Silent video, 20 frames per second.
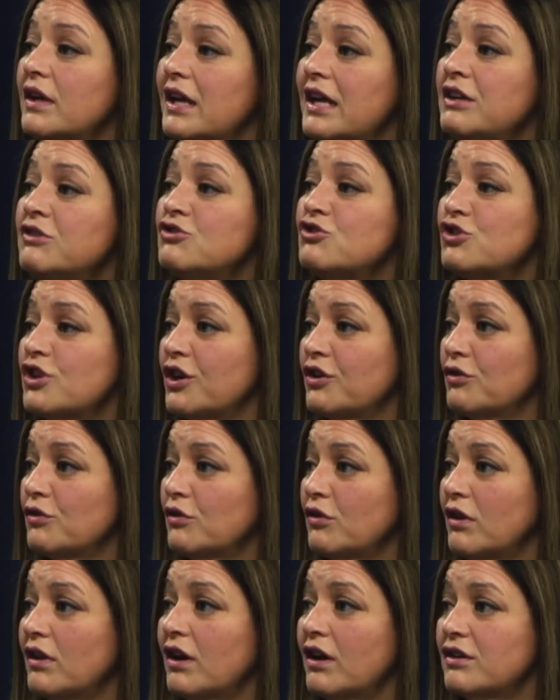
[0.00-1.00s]
in
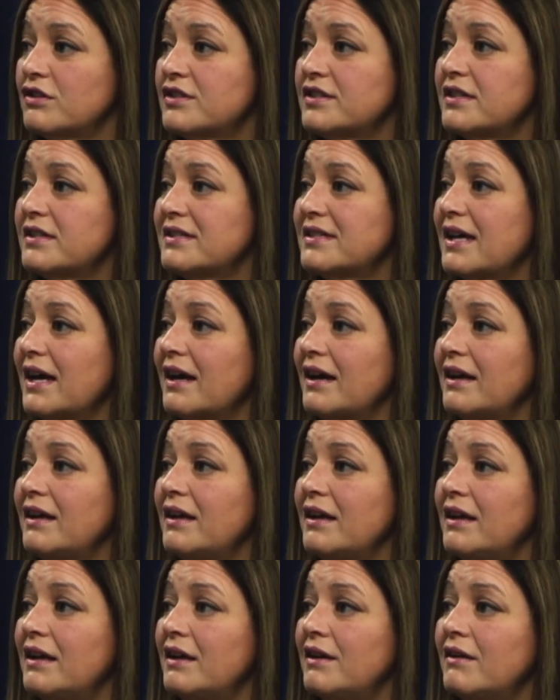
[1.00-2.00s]
general, our
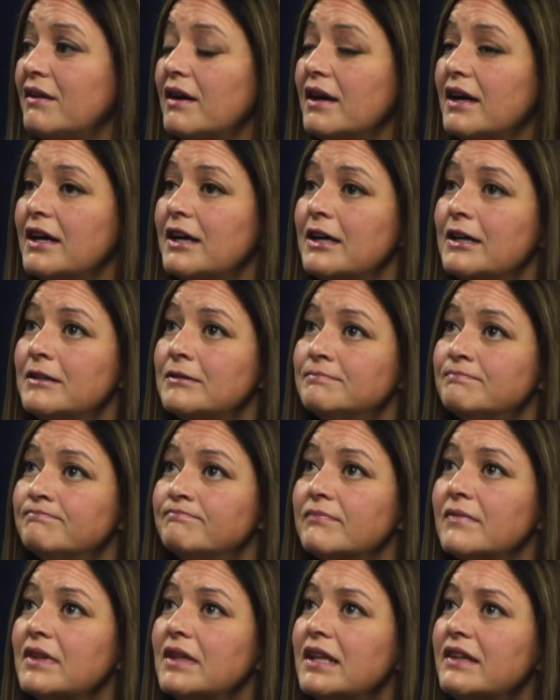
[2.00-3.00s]
society,
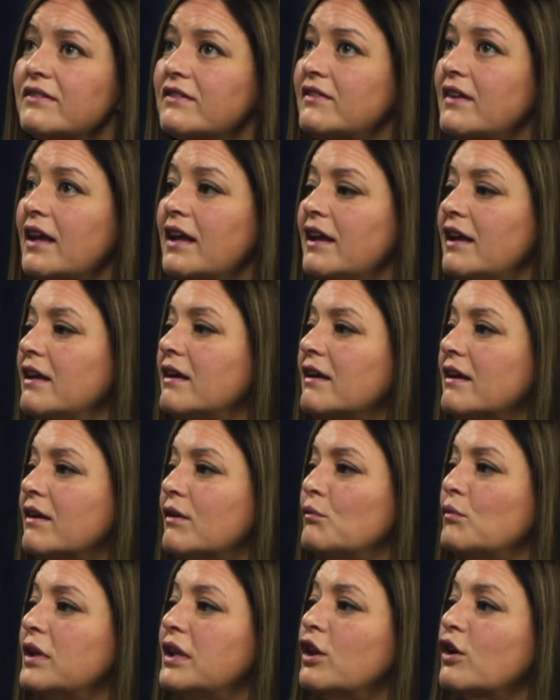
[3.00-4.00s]
let's say
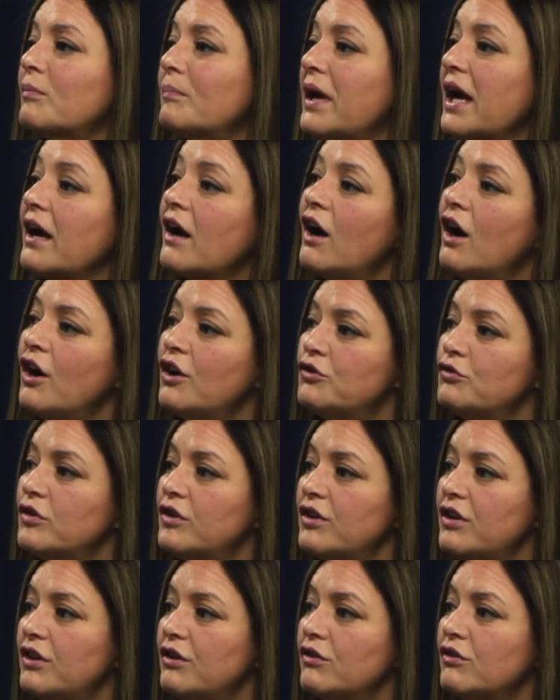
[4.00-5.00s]
we look back
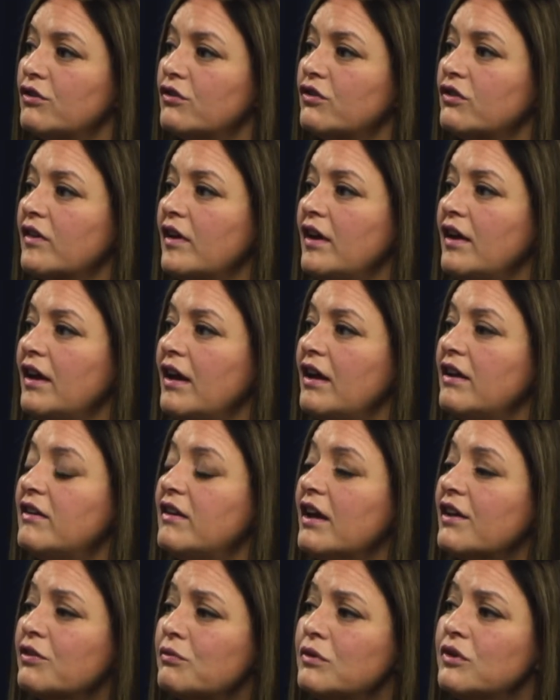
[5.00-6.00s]
100 years,
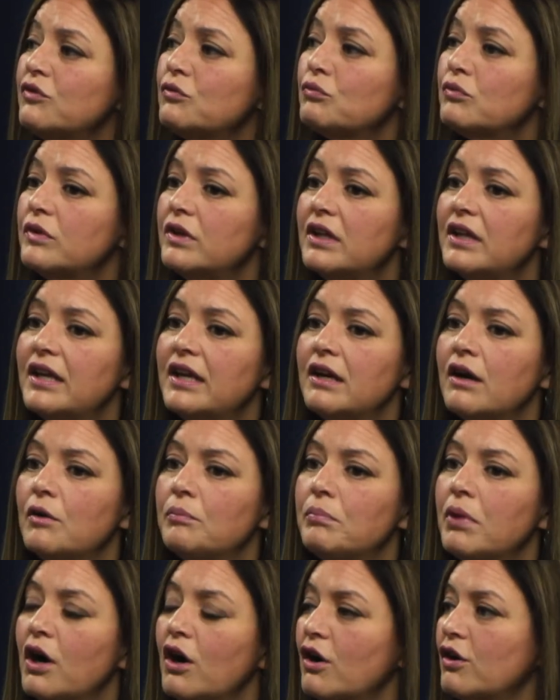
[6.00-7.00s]
death was really a
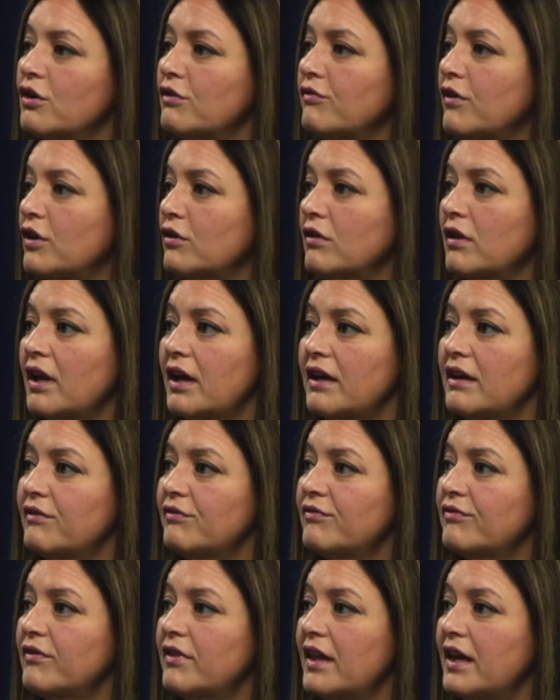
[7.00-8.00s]
part of our
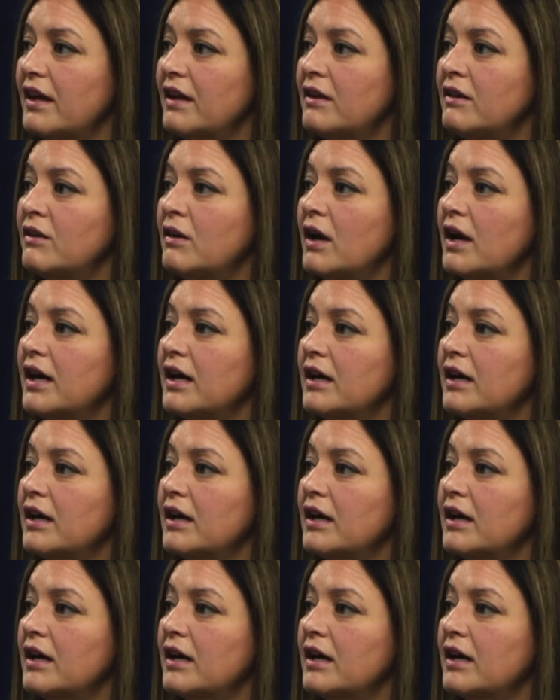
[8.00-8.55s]
life. Then